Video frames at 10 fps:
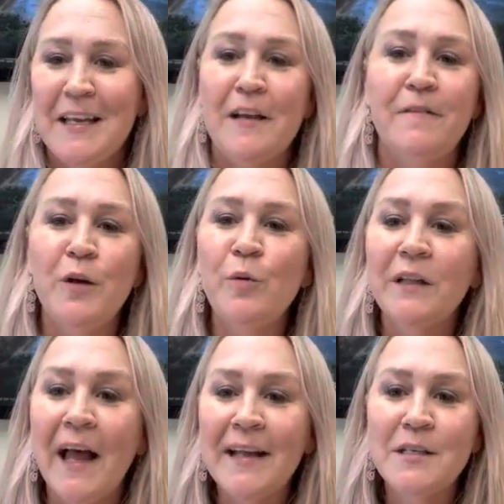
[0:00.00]
If you
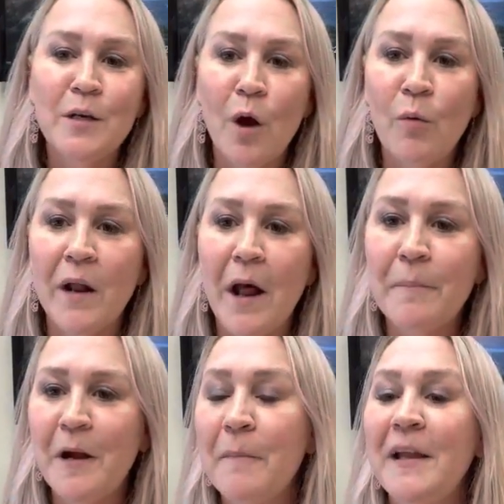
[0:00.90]
would like to know what
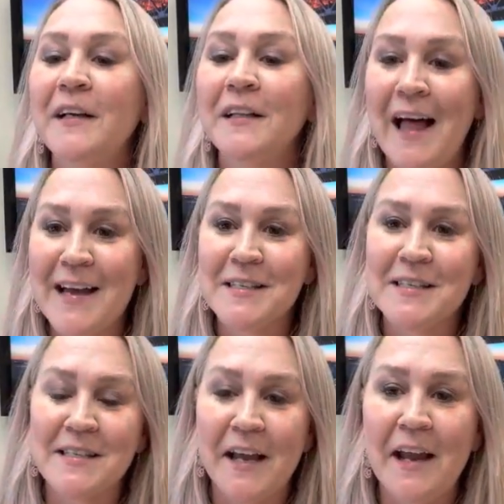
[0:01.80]
upcoming
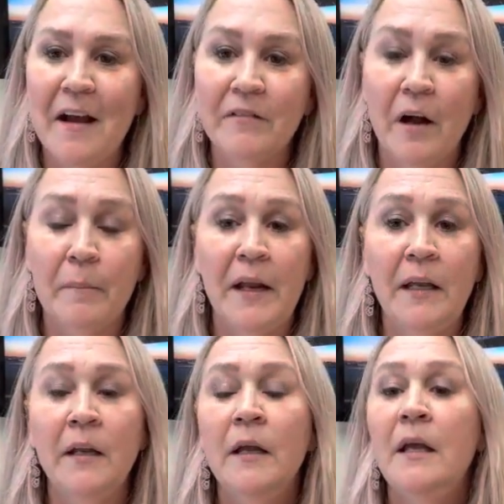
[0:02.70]
classes I have
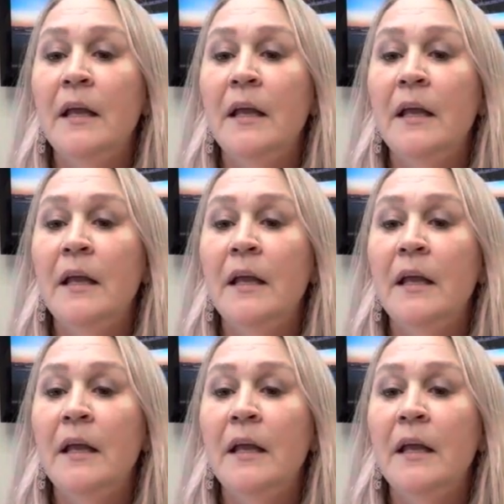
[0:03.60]
coming,